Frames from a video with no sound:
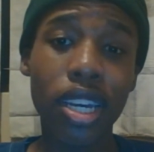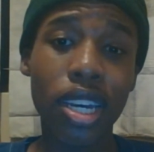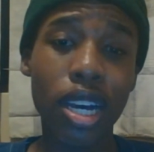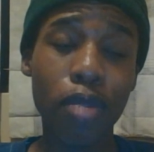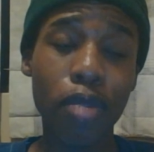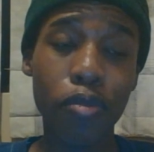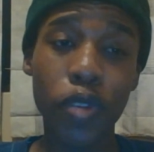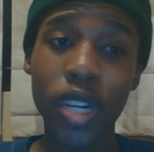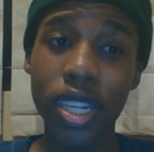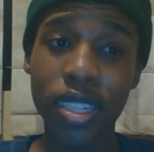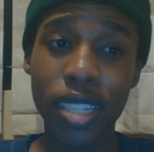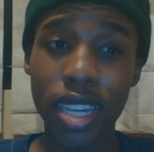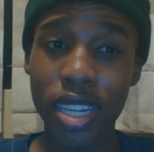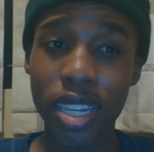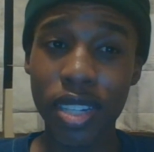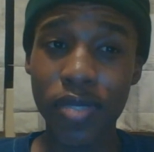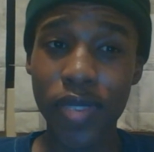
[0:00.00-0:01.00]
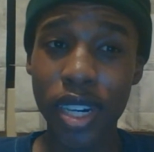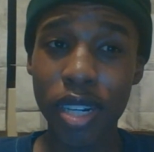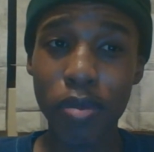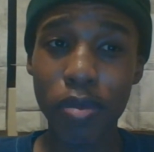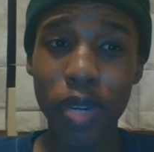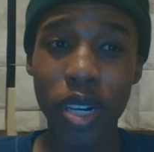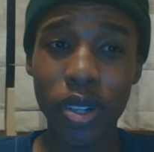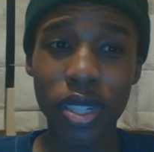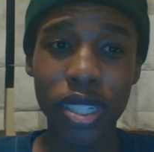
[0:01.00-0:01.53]
I'm really satisfied
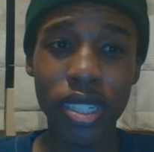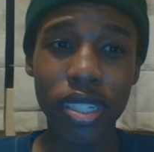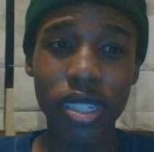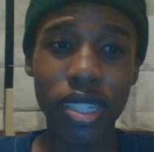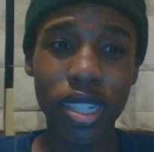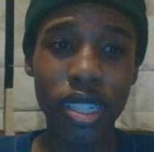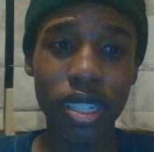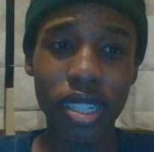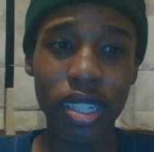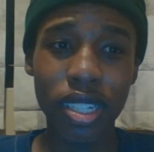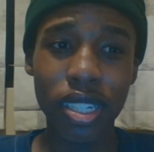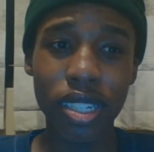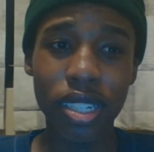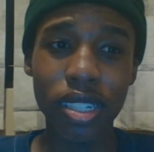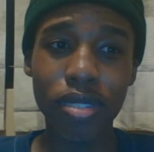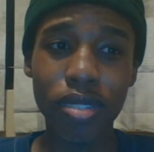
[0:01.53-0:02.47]
about it, and yeah,